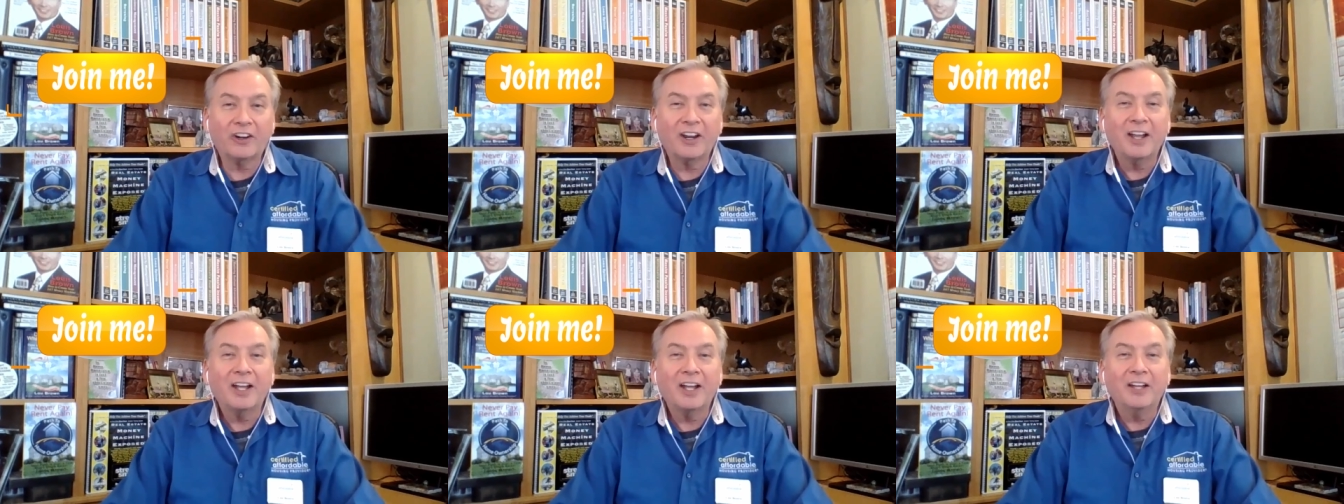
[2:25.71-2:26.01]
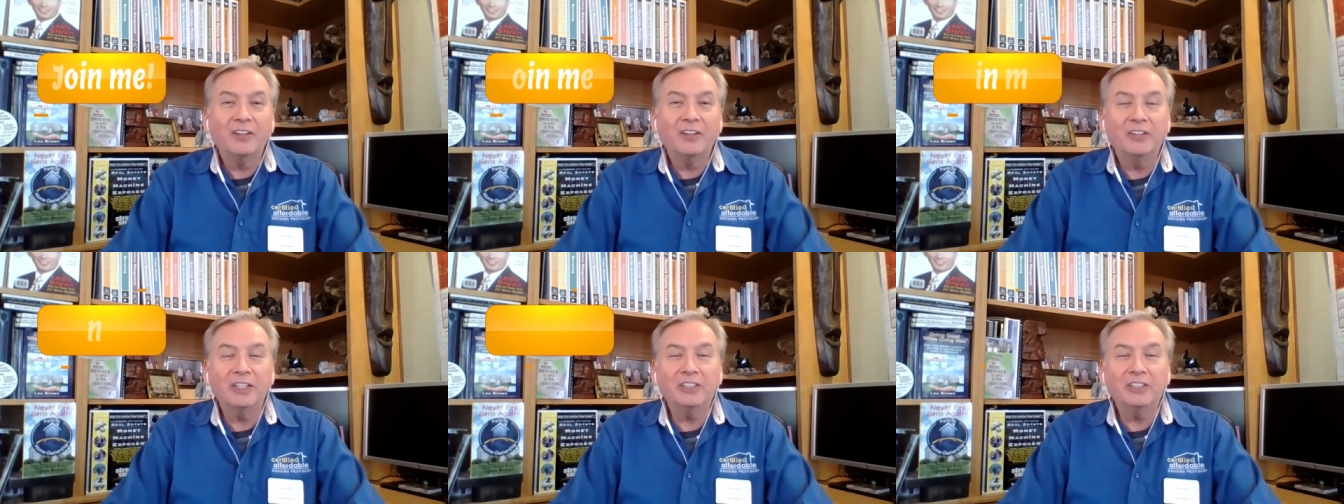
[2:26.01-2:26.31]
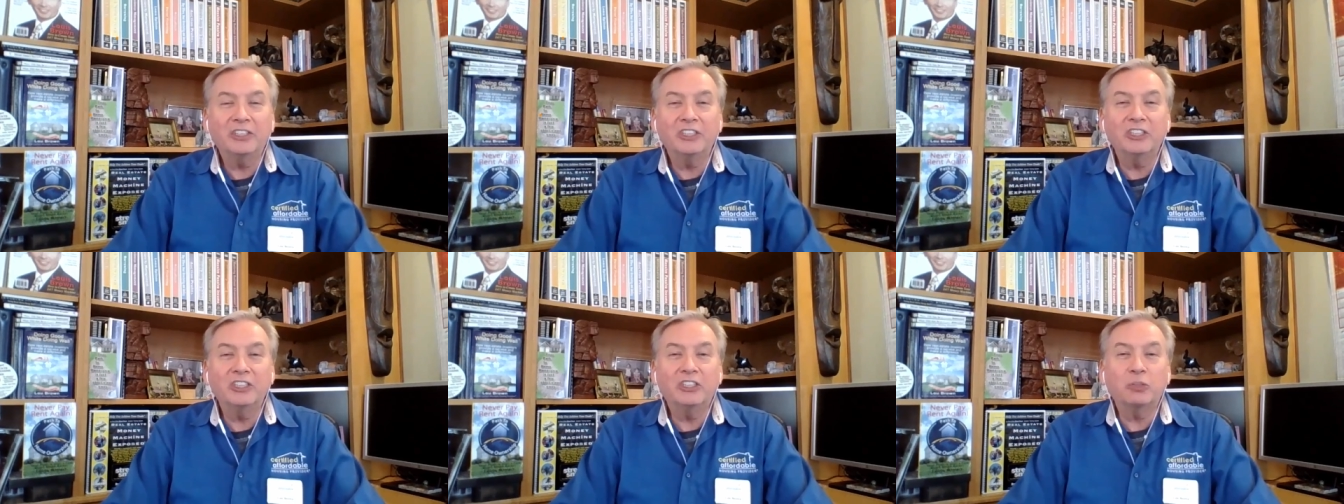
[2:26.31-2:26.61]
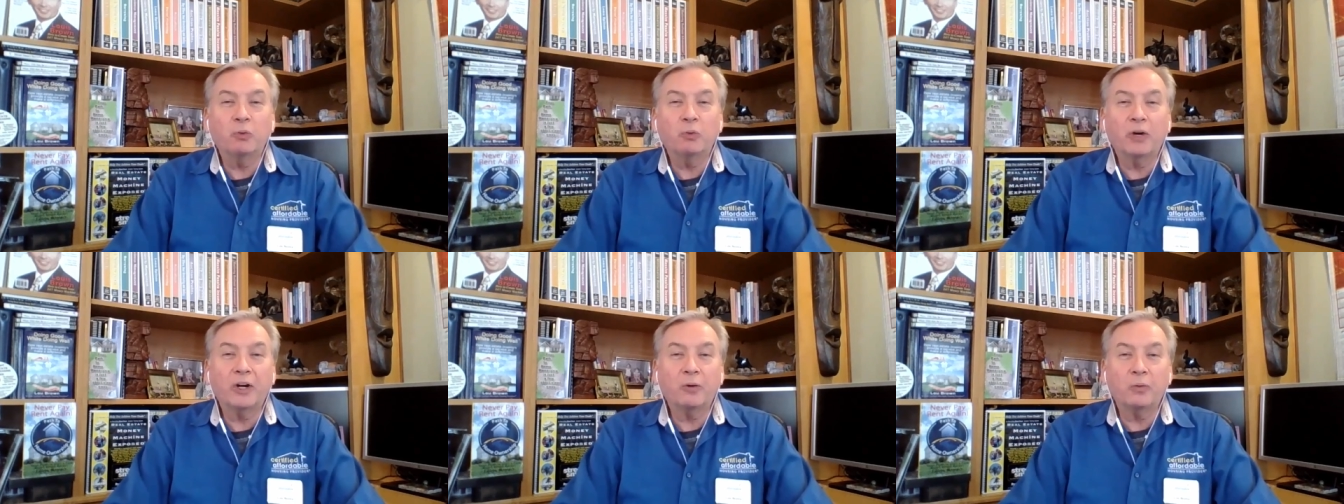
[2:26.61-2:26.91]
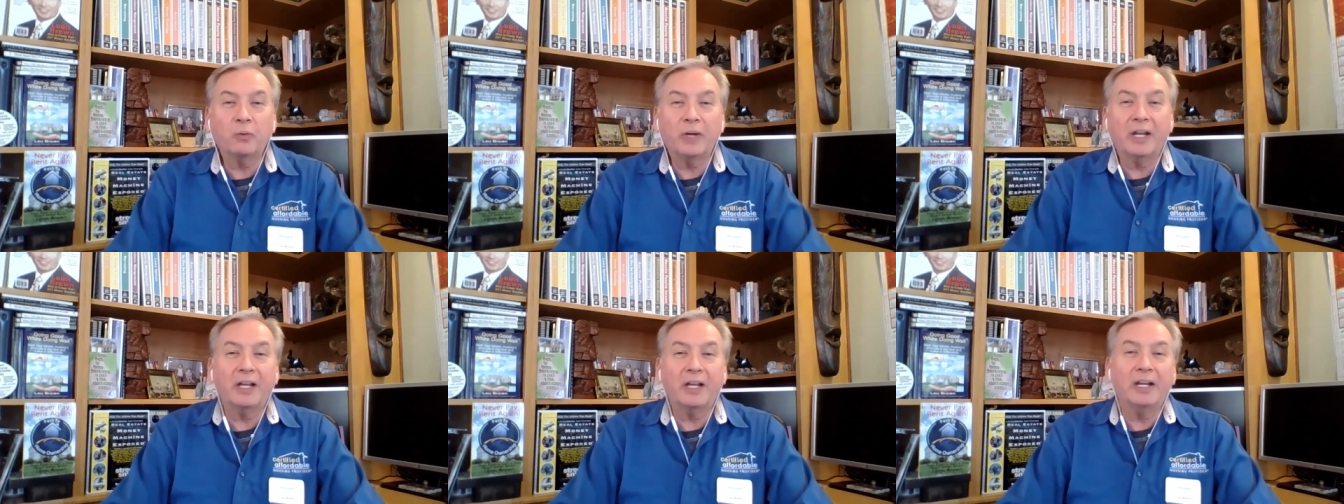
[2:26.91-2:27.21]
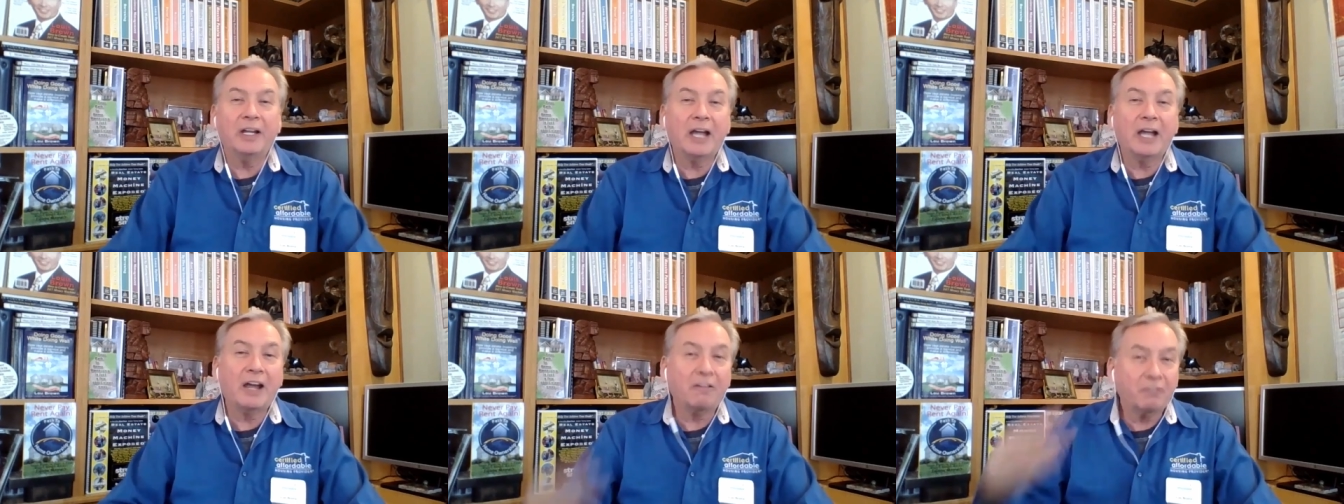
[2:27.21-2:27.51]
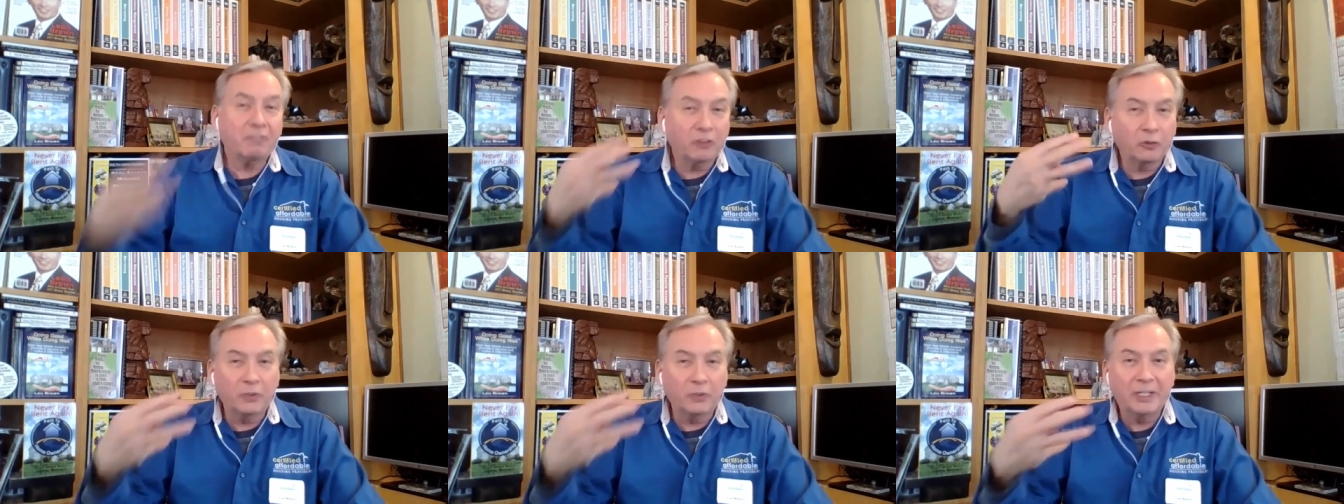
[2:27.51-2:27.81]
This is where we have
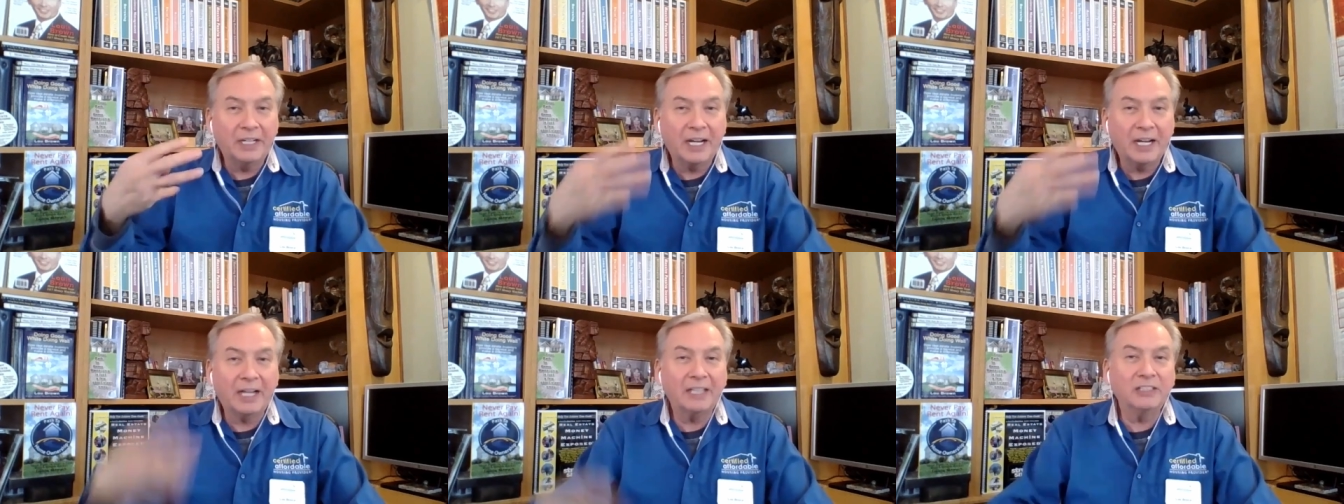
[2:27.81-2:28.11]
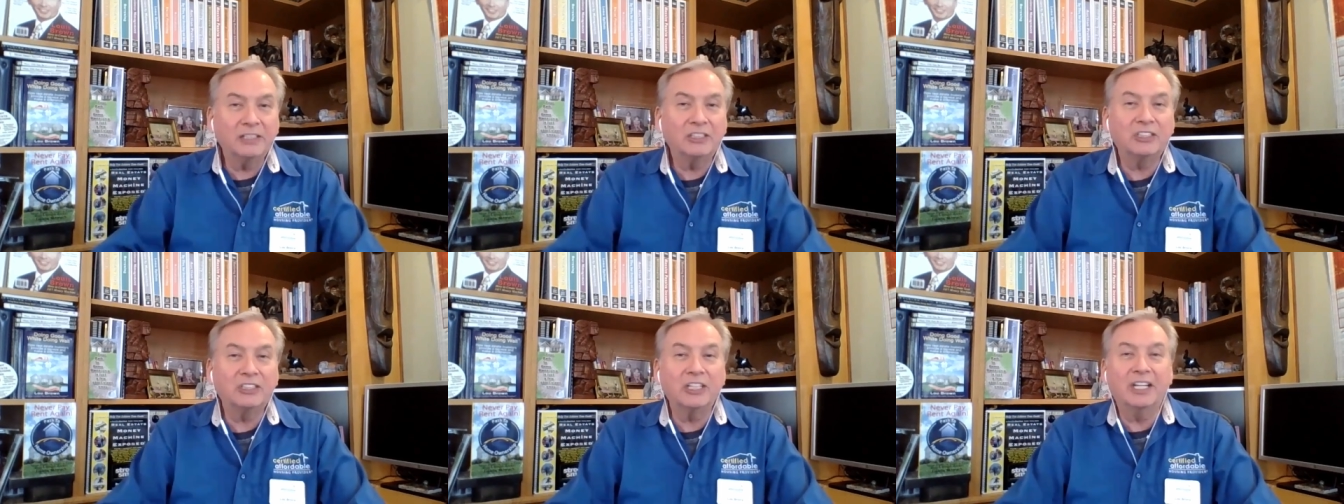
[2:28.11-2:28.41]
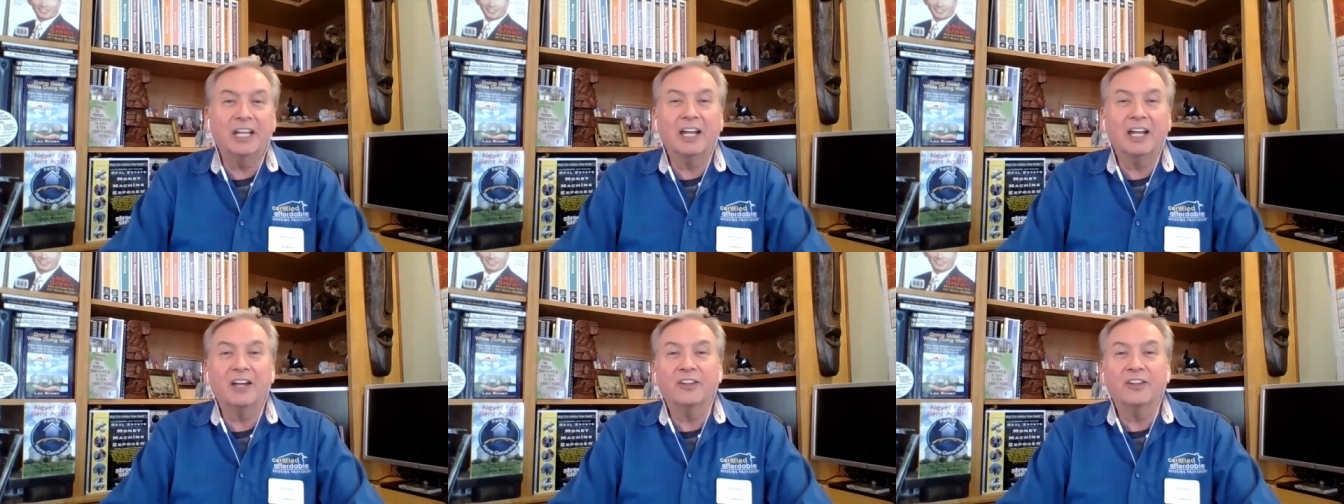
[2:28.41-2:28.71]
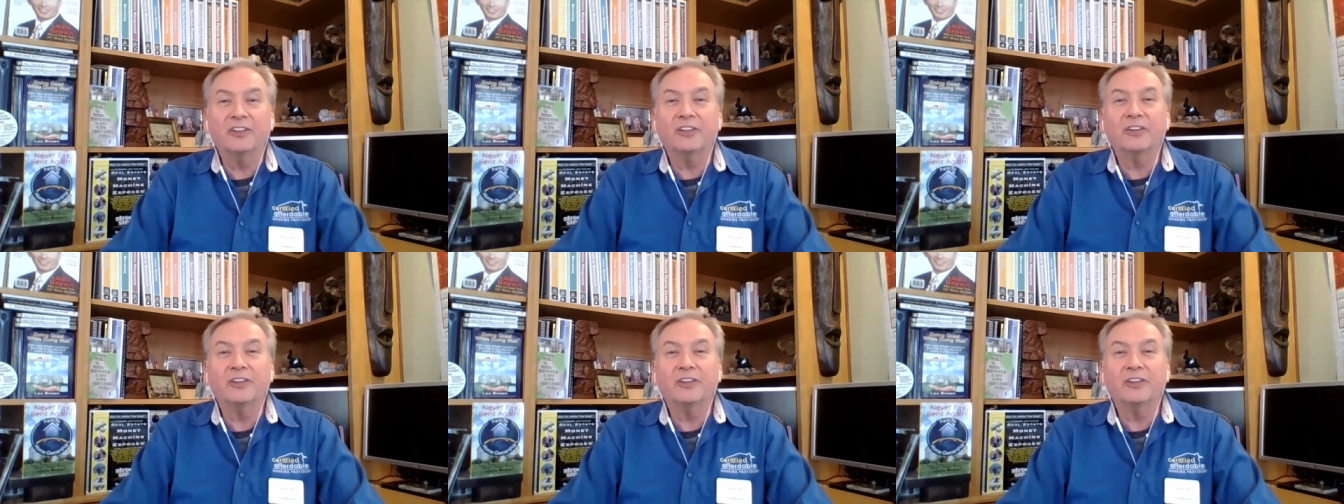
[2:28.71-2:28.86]
three days together,